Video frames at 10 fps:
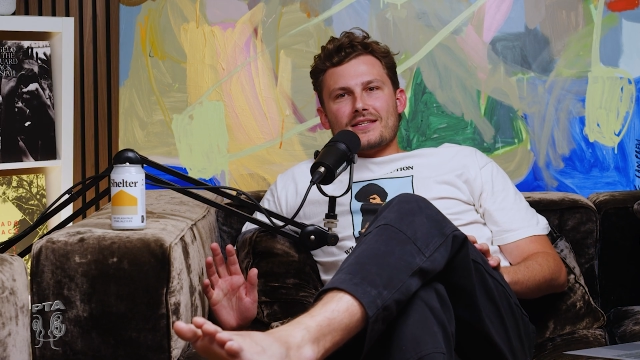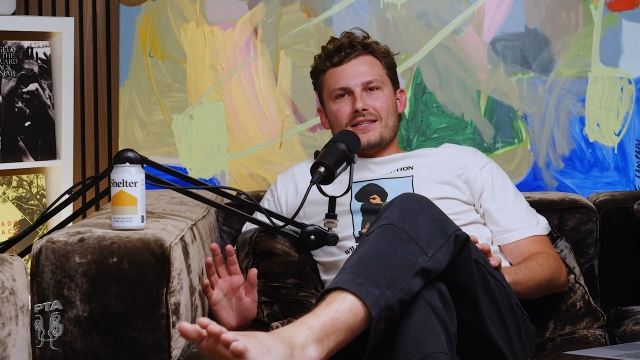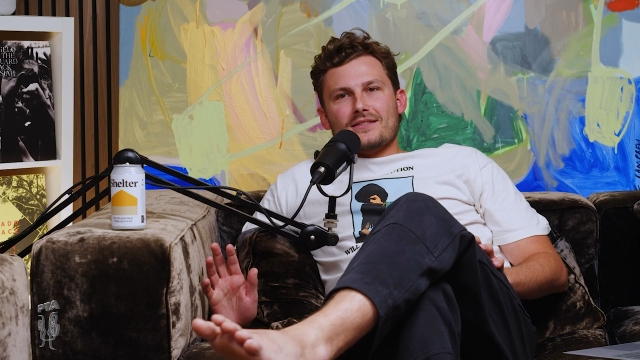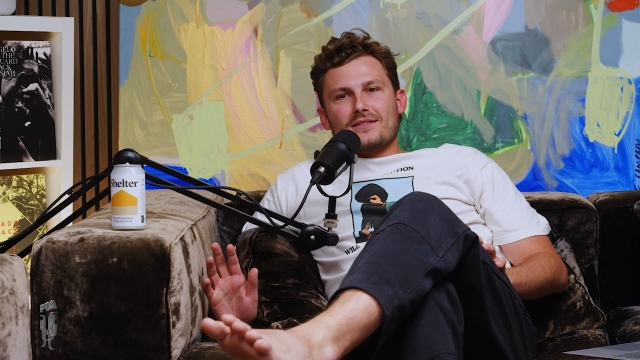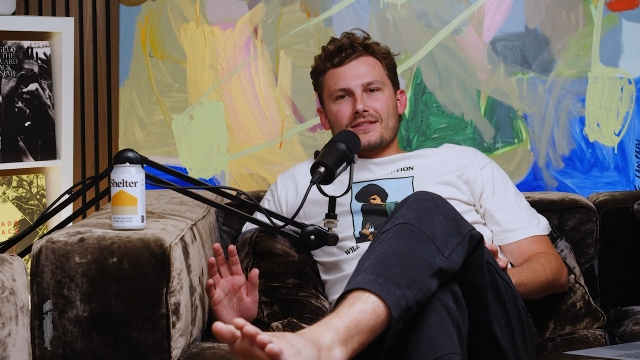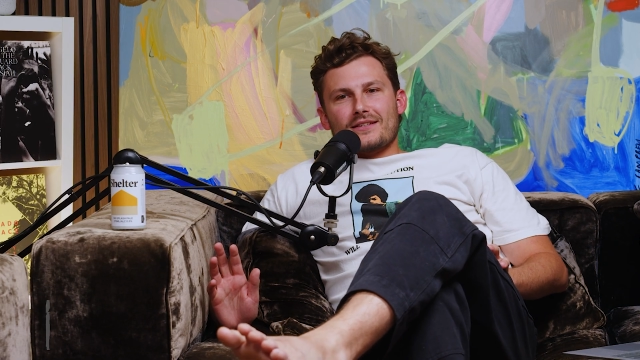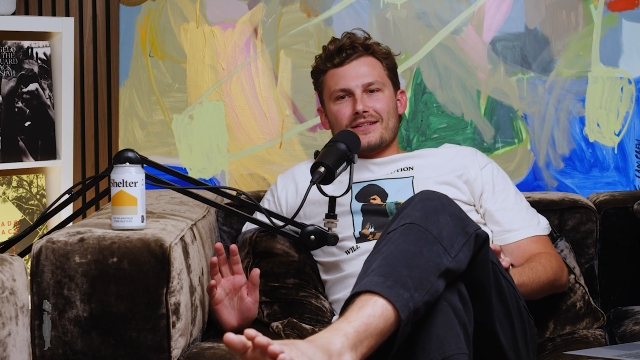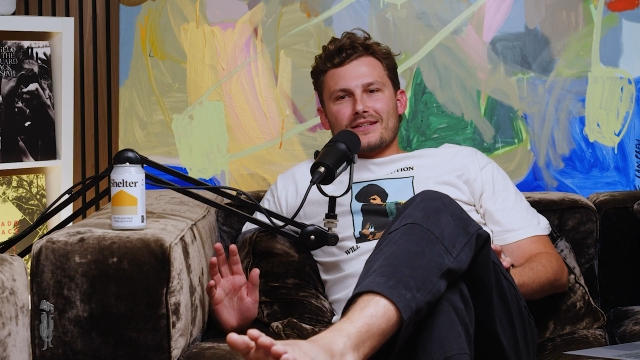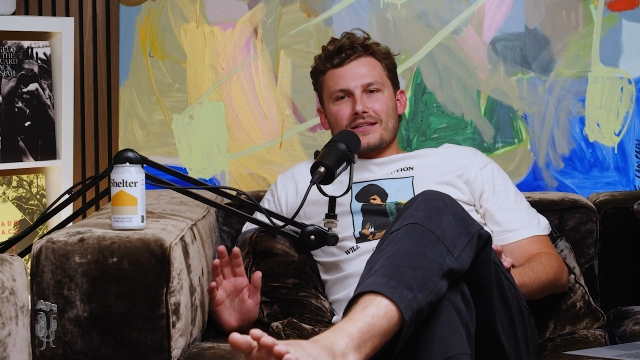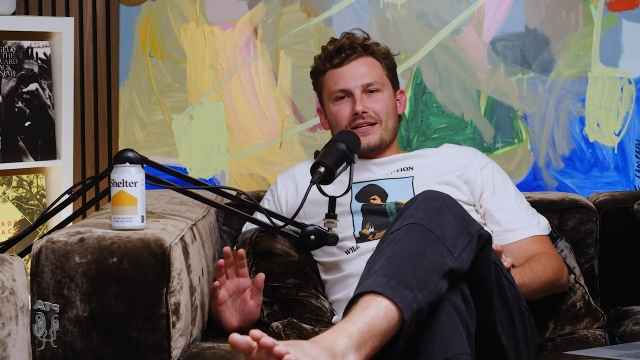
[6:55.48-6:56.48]
guess
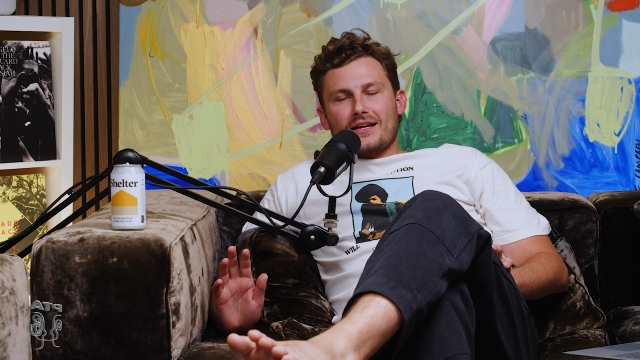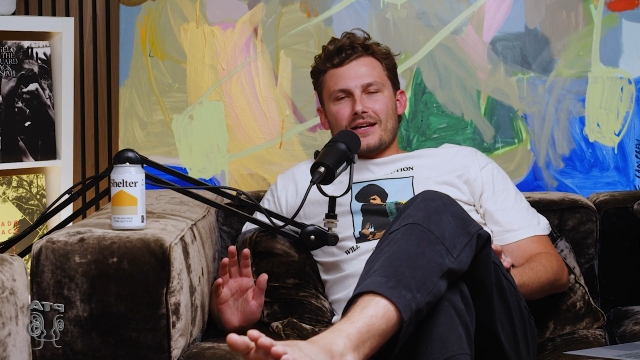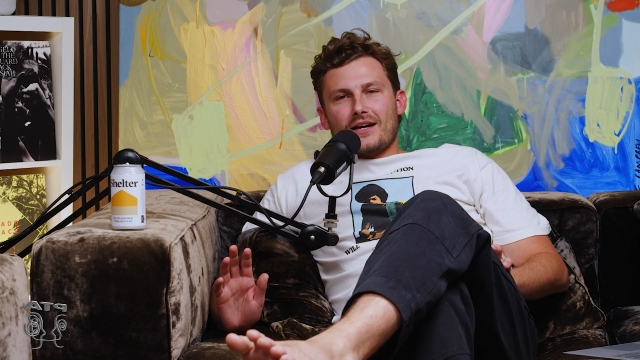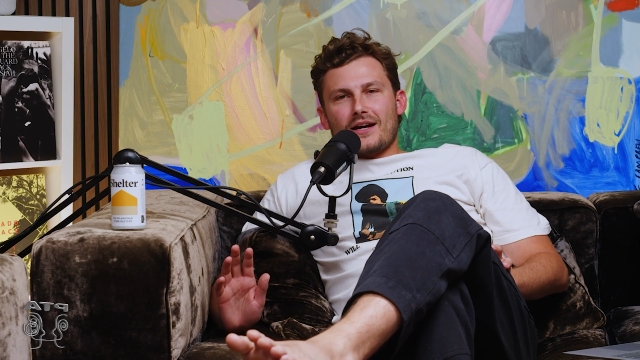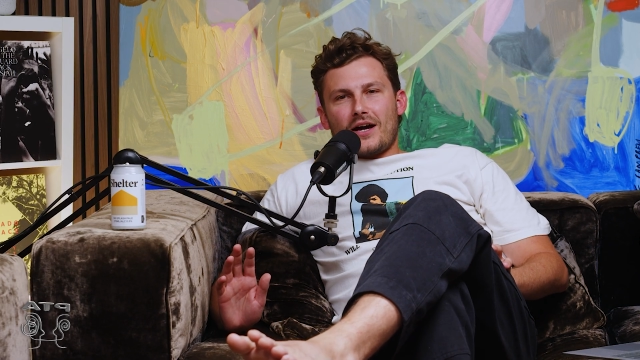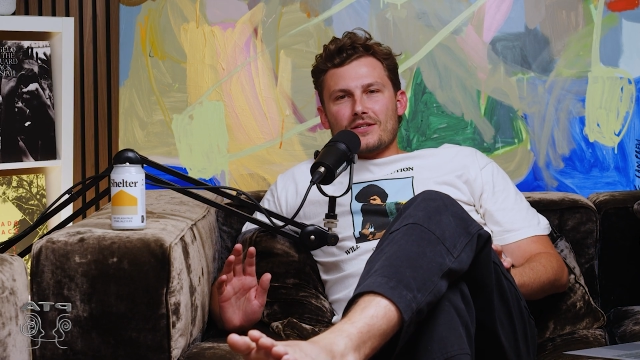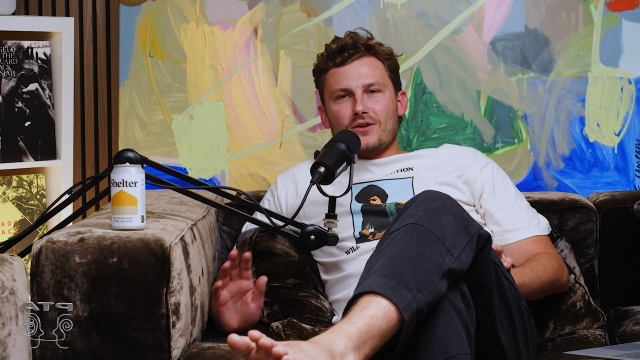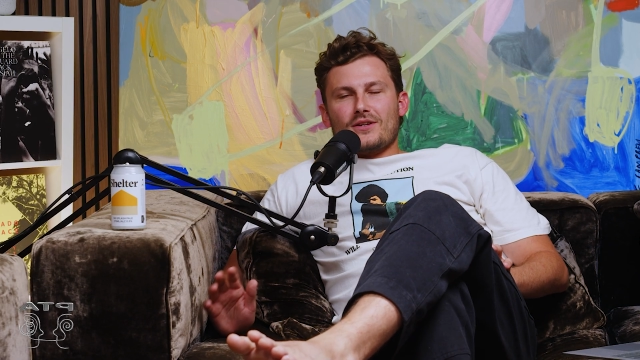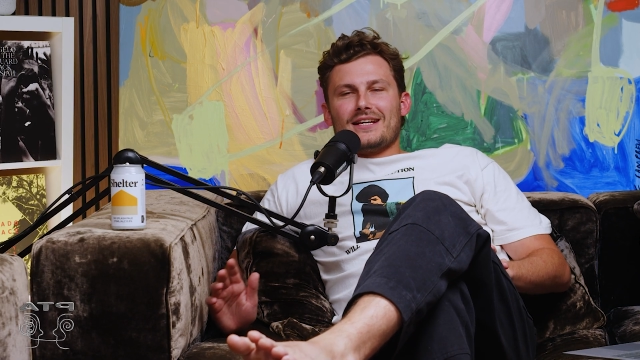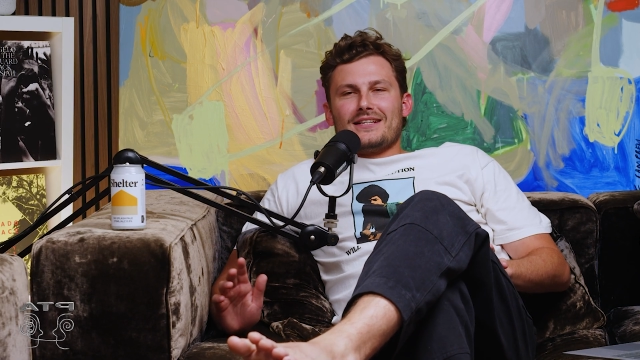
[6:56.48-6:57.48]
I
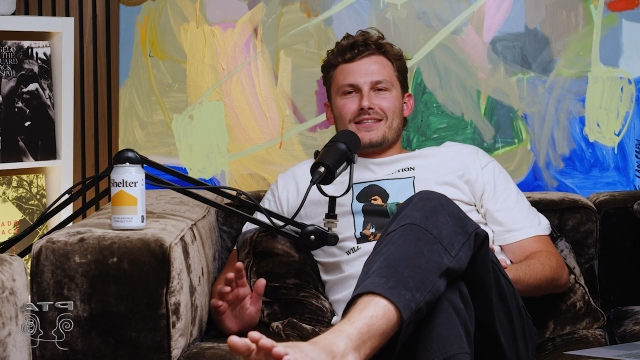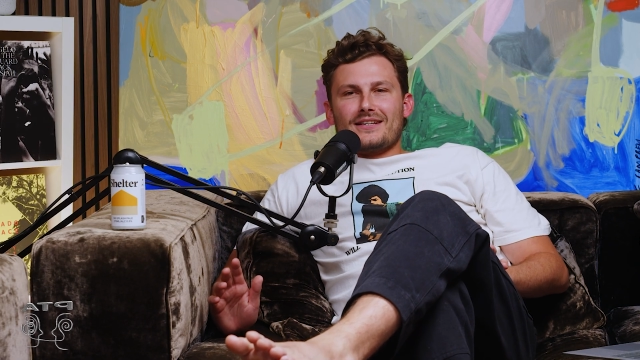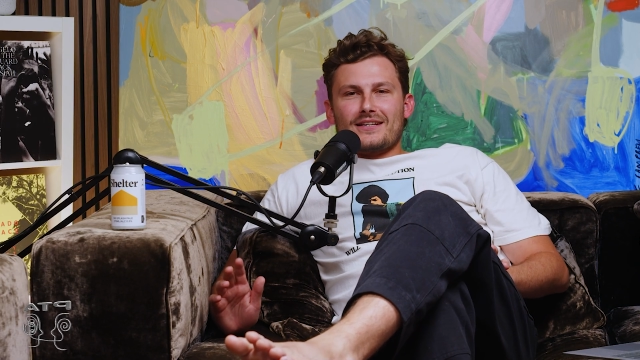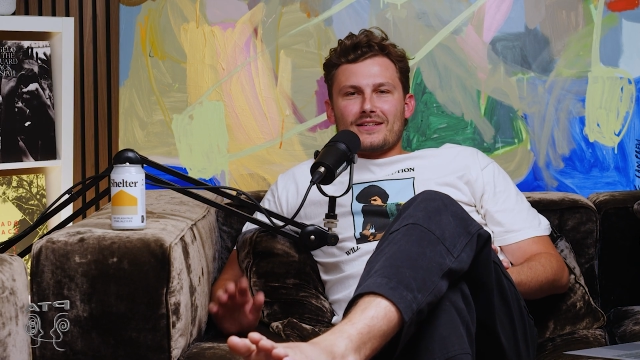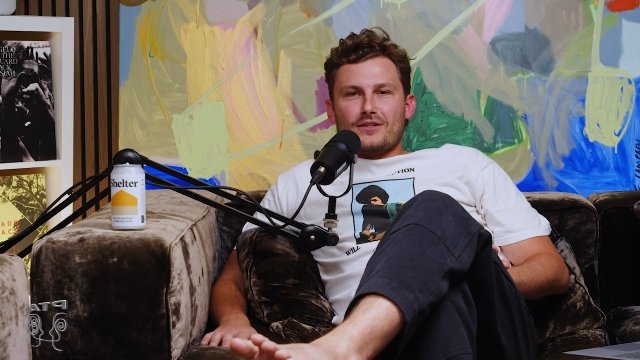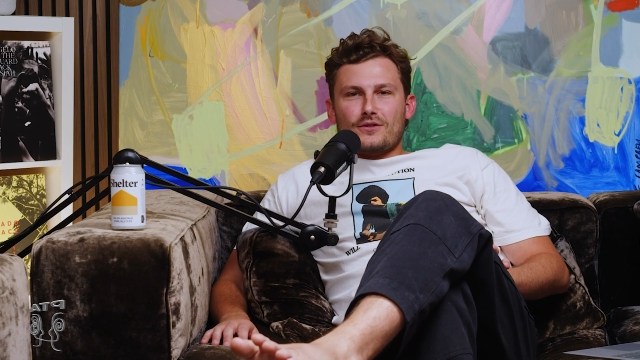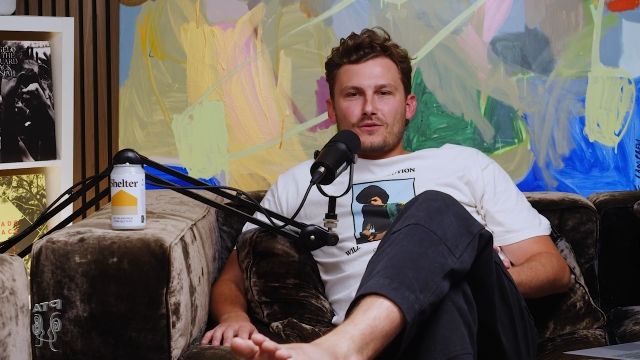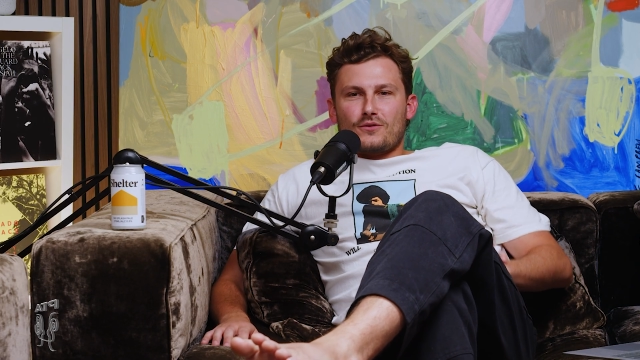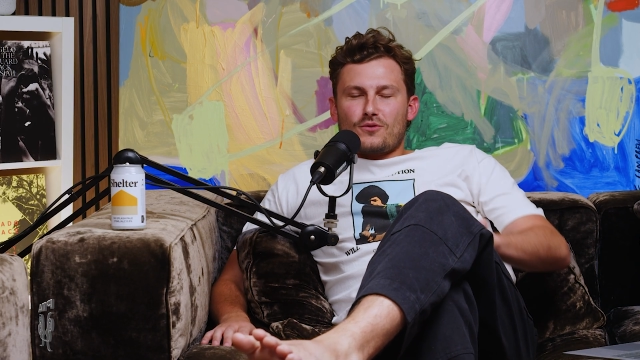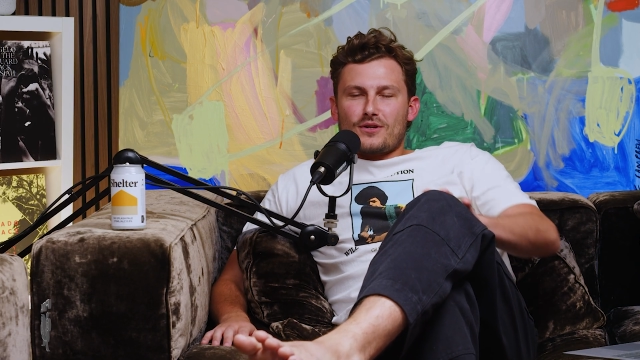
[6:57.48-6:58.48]
don't need the
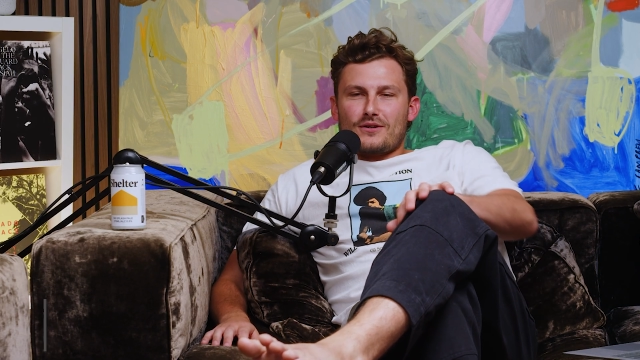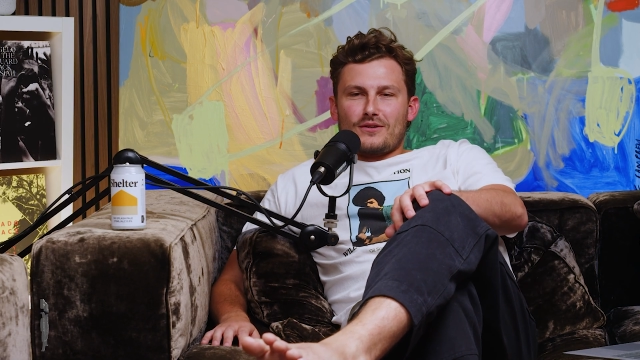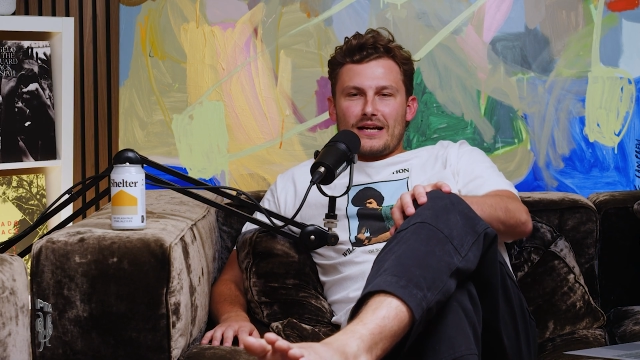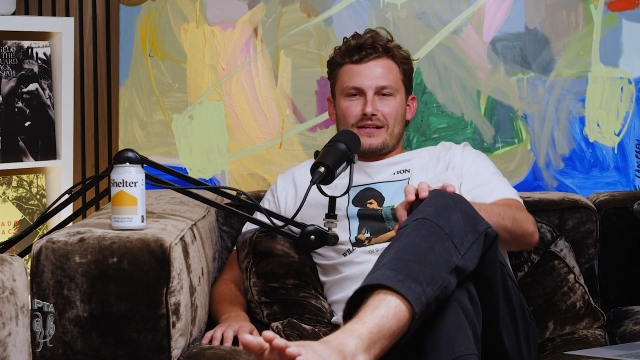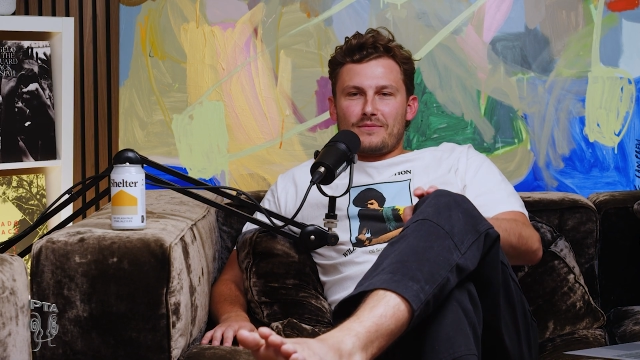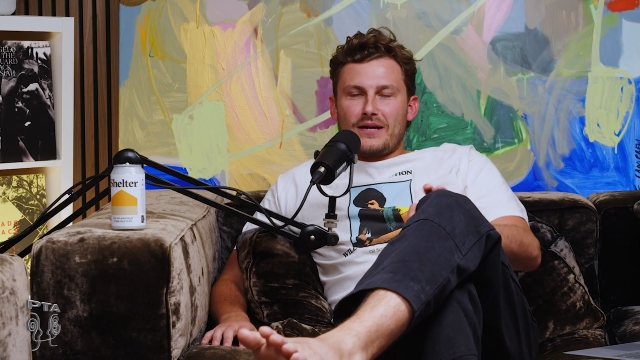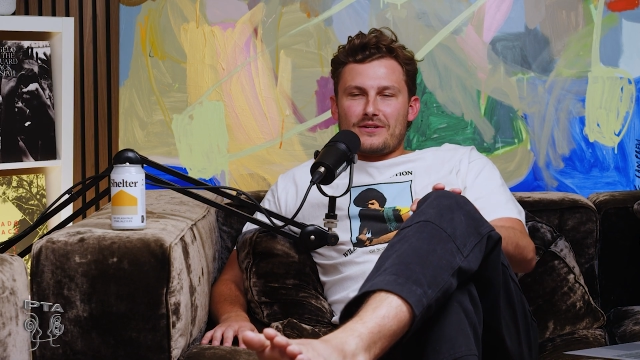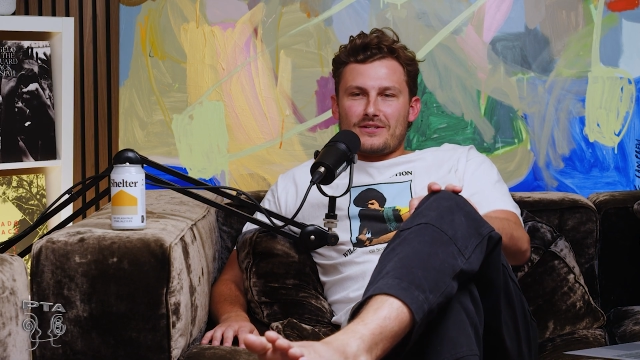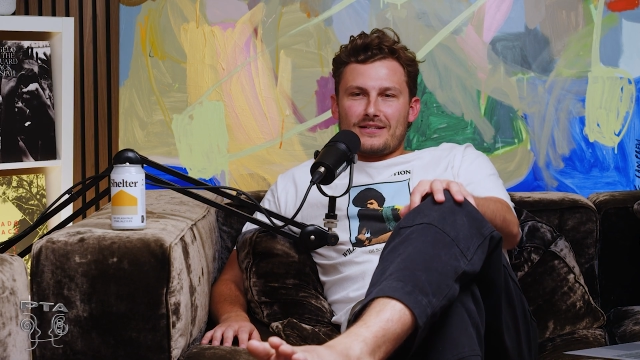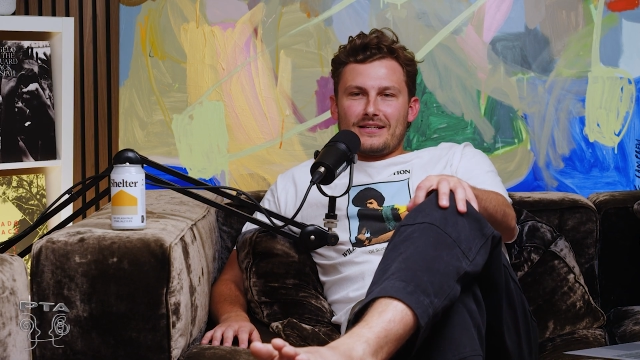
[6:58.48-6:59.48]
critical
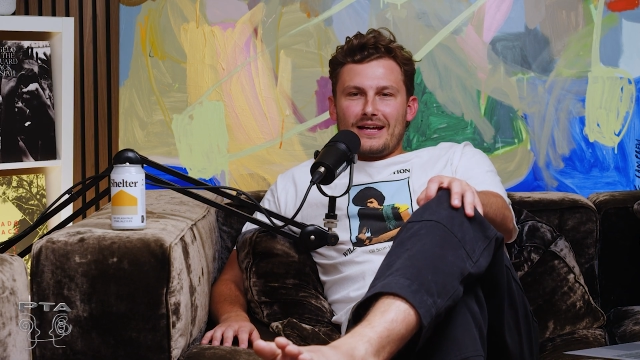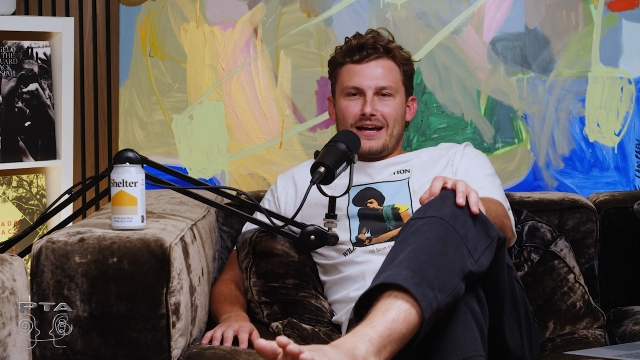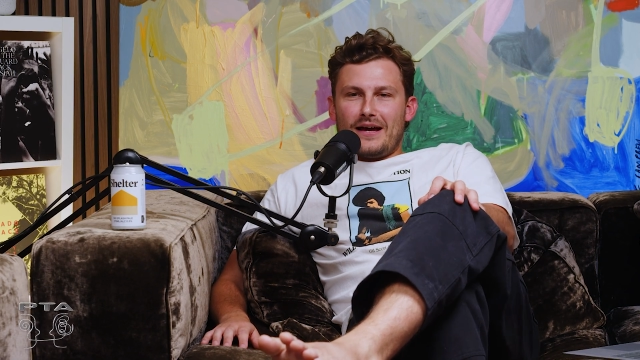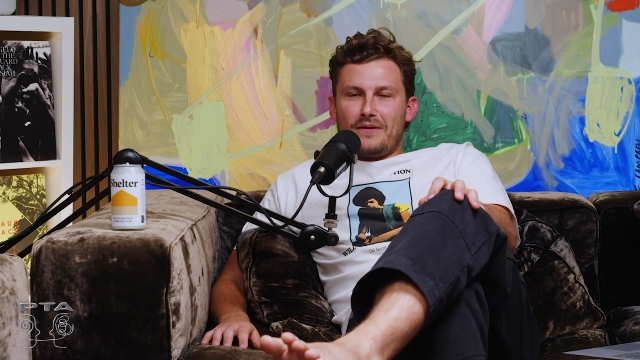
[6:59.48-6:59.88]
acclamation.